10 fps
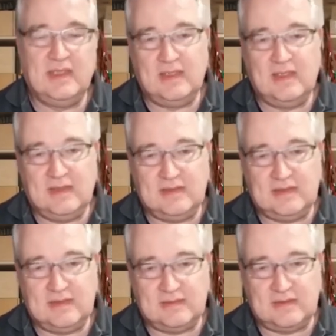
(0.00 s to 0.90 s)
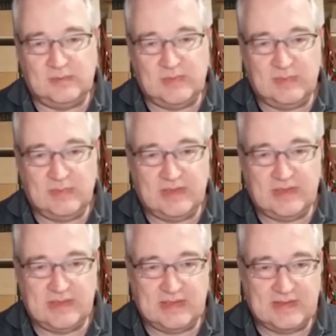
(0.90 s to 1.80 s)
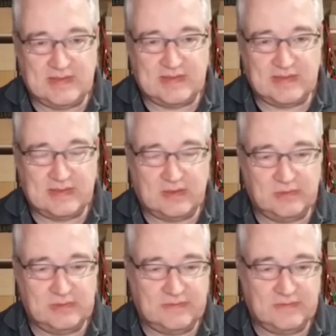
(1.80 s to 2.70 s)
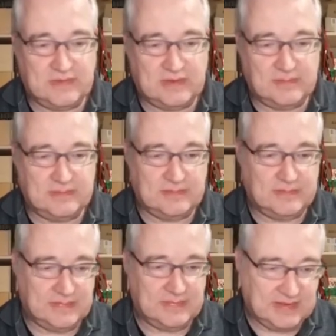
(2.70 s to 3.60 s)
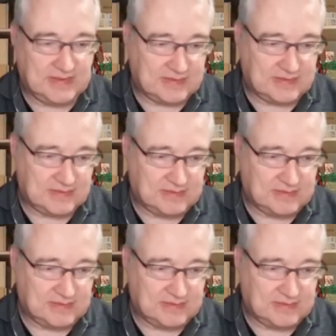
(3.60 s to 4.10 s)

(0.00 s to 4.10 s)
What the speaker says: ROM image. This is loaded from disk